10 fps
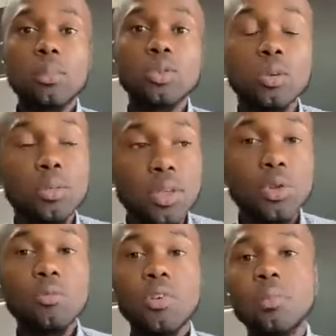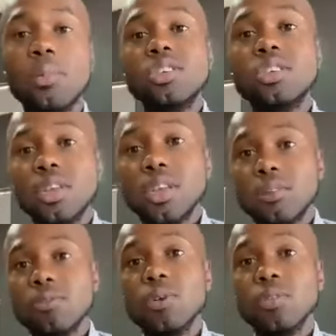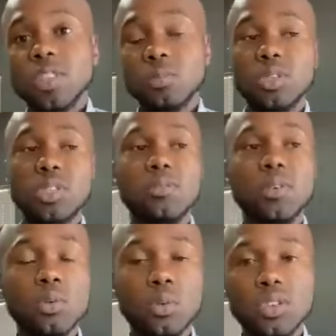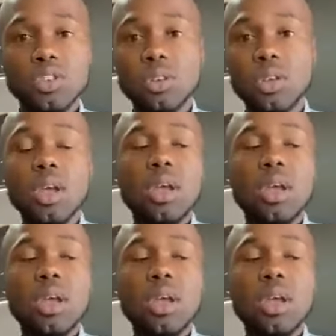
So thank you very much, Nick, for that specific question